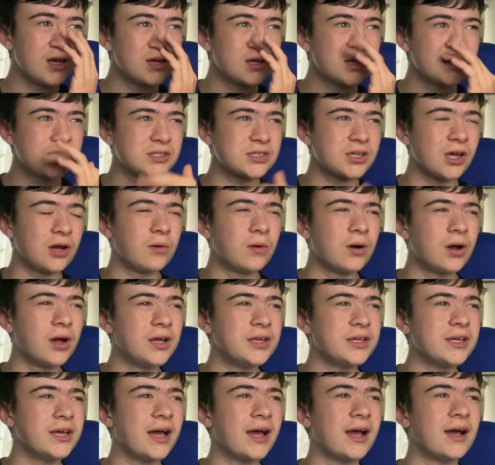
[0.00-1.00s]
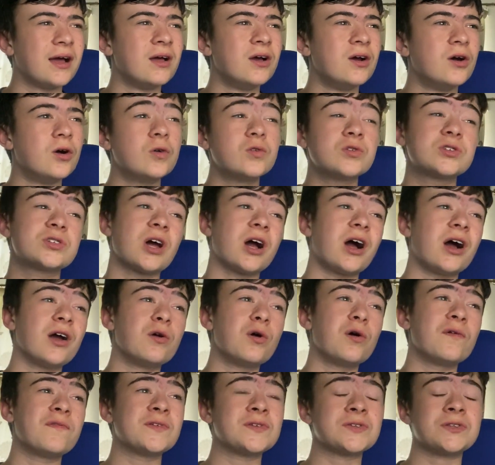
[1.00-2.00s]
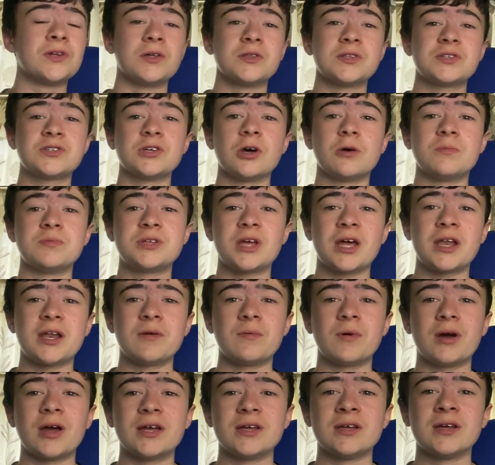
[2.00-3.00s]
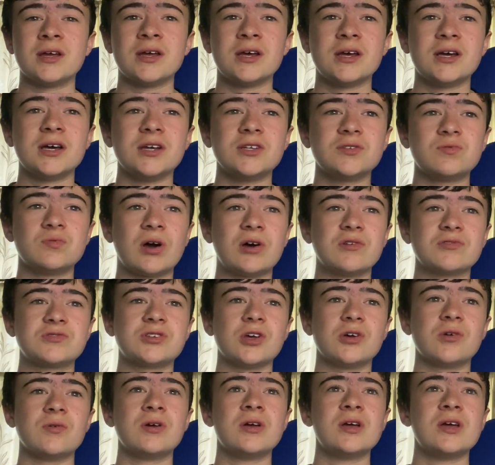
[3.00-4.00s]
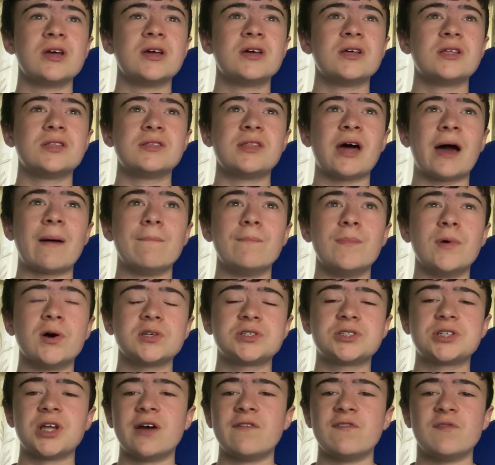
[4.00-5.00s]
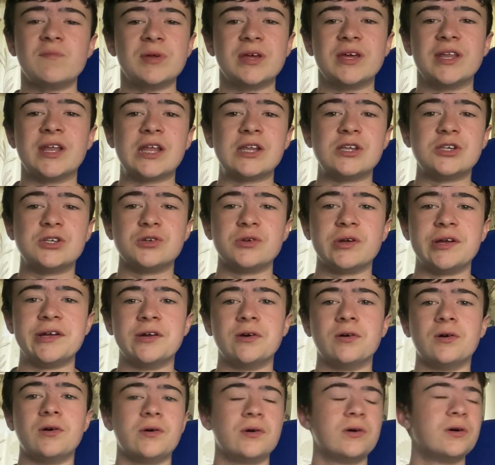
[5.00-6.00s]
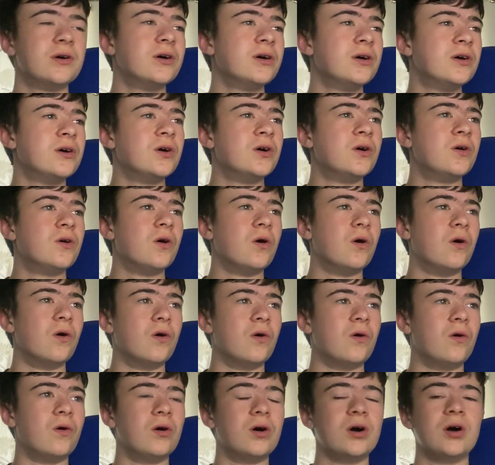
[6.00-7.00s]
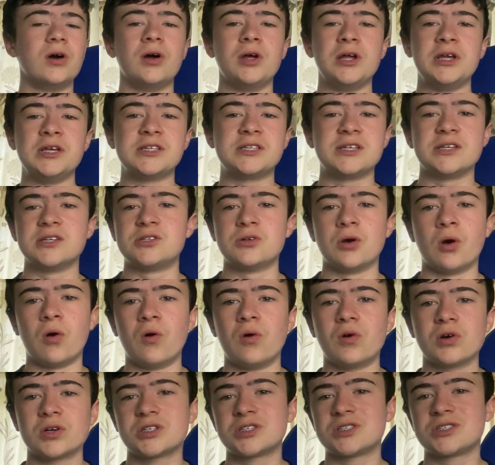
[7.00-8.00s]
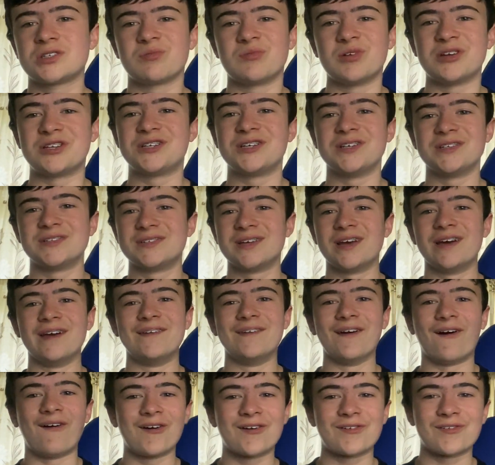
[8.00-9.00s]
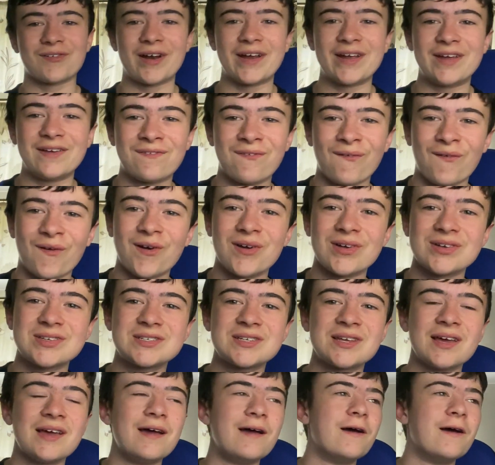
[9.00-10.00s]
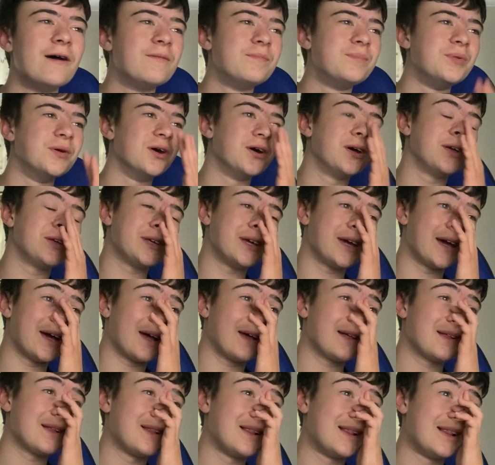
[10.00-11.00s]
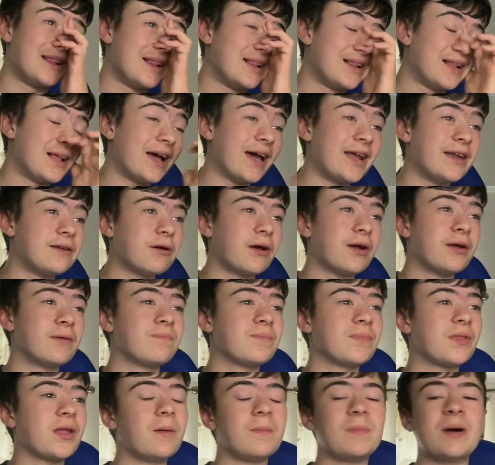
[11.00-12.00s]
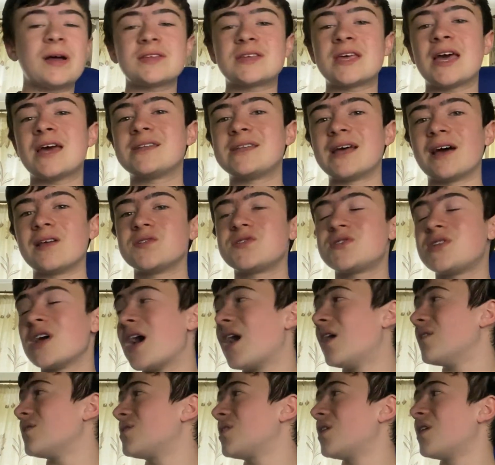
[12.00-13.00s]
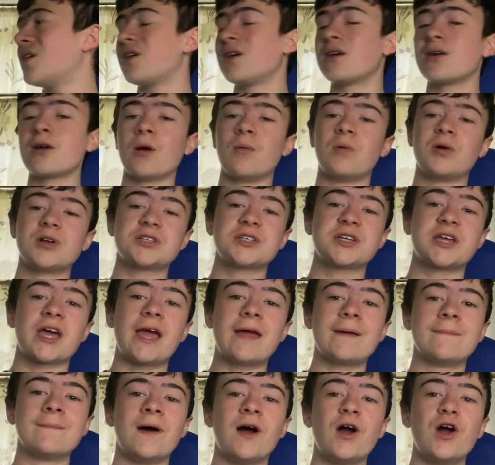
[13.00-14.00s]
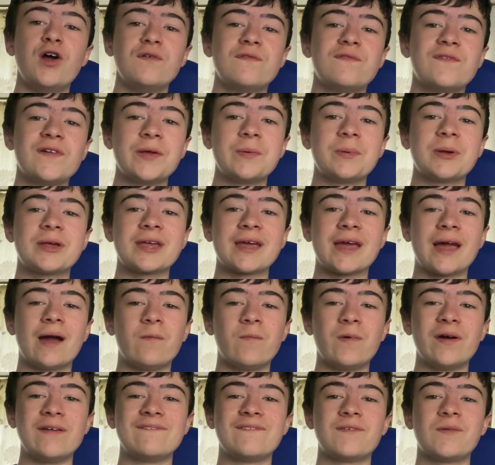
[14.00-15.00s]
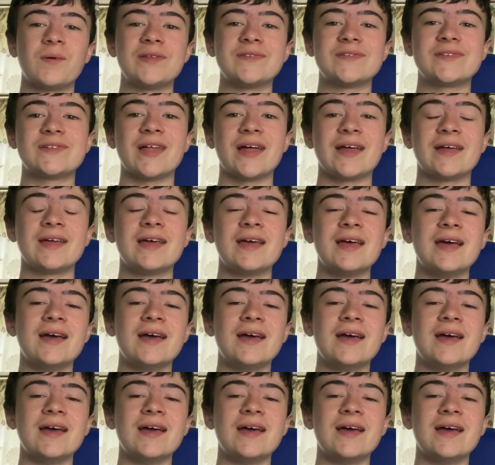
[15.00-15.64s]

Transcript: So uh, yeah, also Iorfa's not on the subs anyway as well, so that must either be an injury or or uh, he's in talks, which is uh, not great for us. But yeah, anyway, I'm about to head downstairs, go watch the game. Hopefully we can get a win for Wednesday.